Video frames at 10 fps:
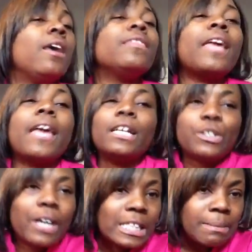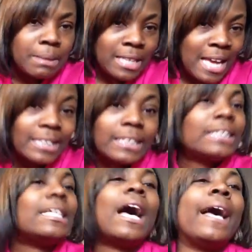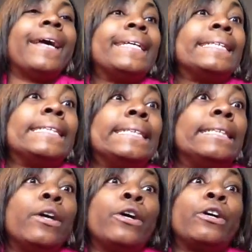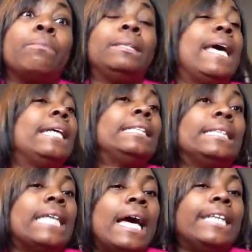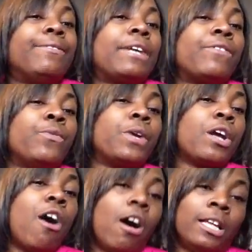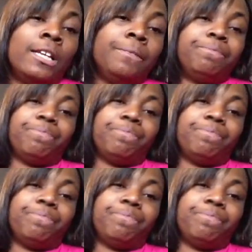The cancer has metastasized, or metastasized, whatever you want to call it.